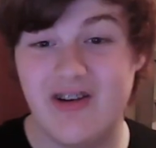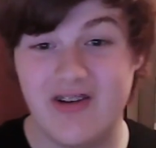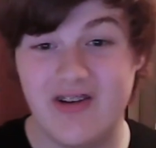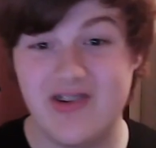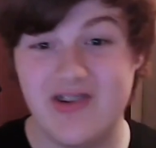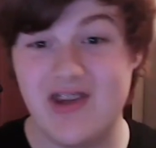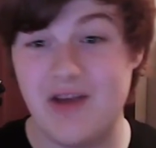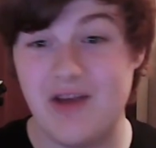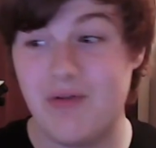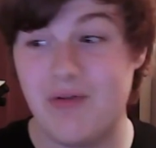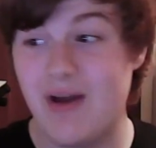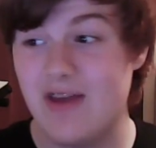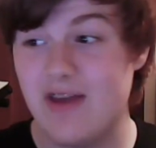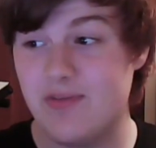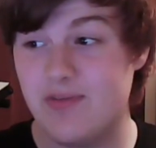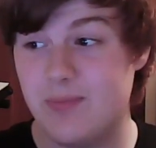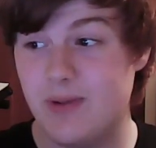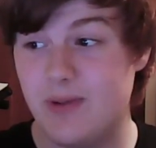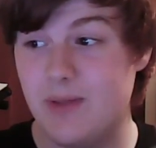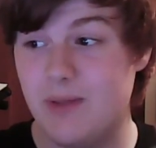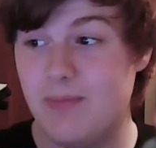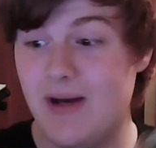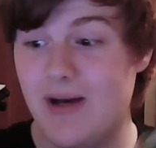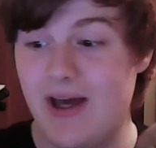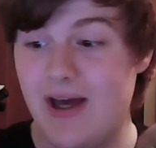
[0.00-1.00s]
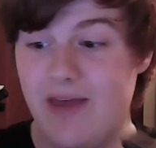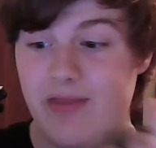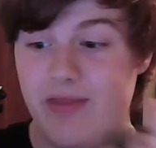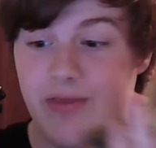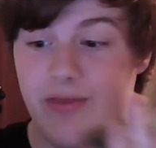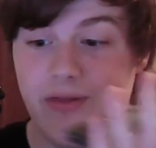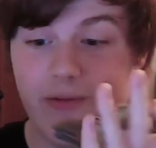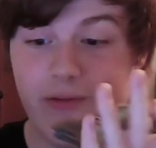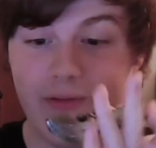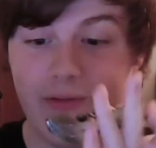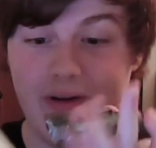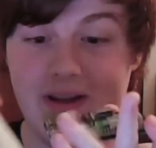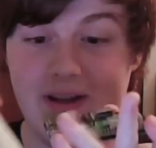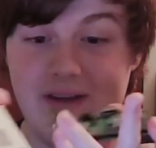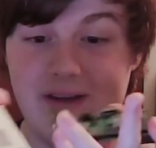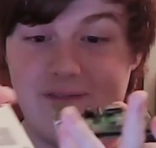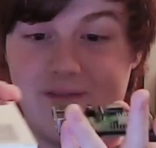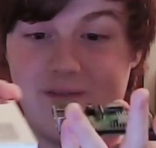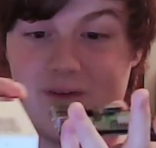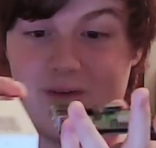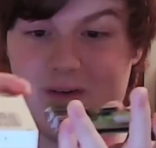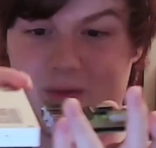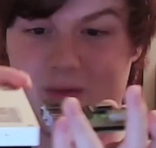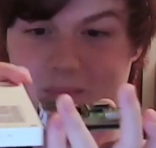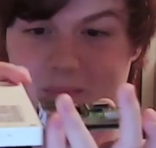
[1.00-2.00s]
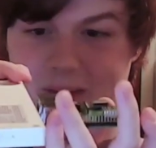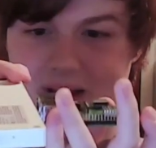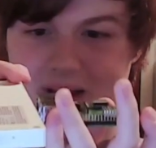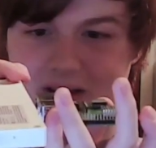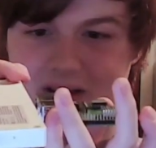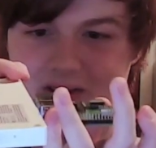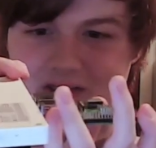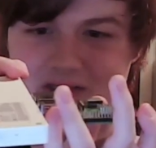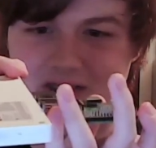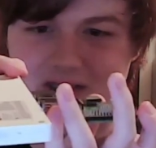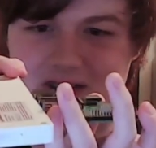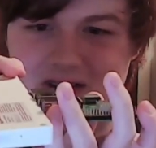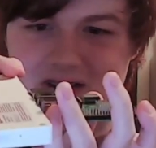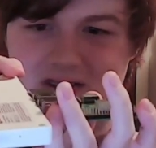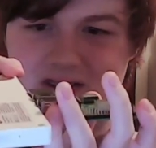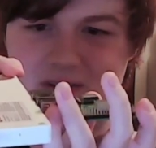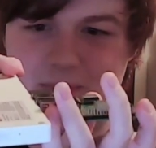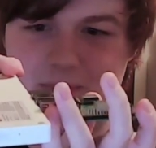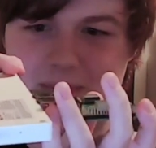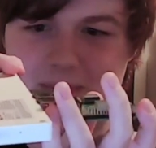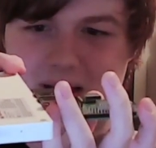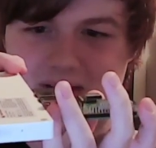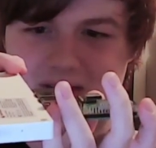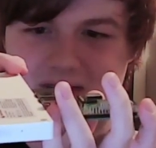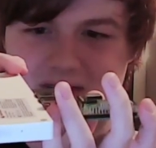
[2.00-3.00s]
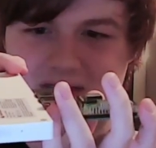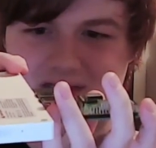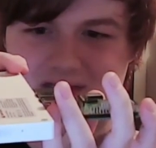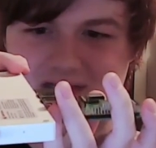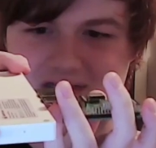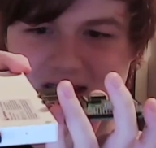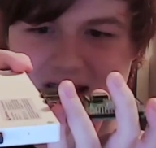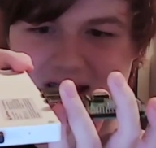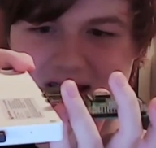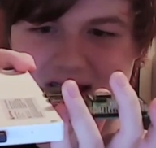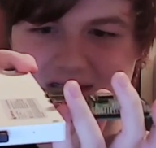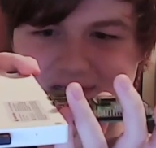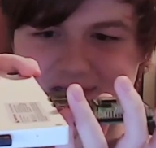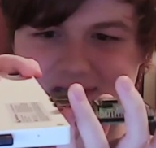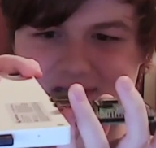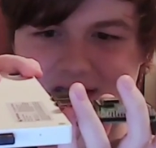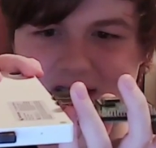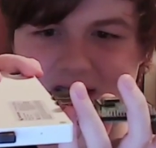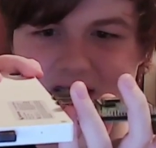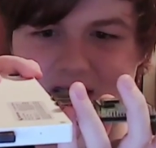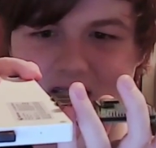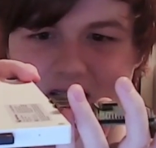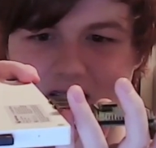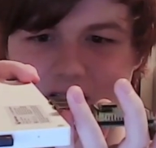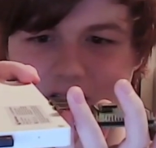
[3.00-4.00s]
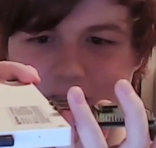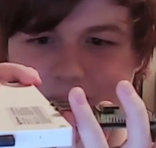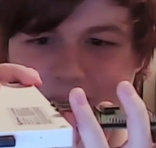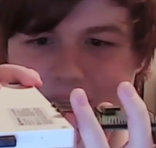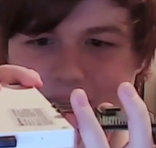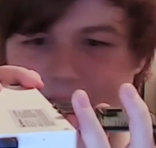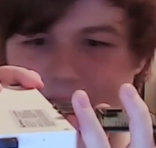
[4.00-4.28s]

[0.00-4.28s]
is a Raspberry Pi 3 for comparison. It's about the size of a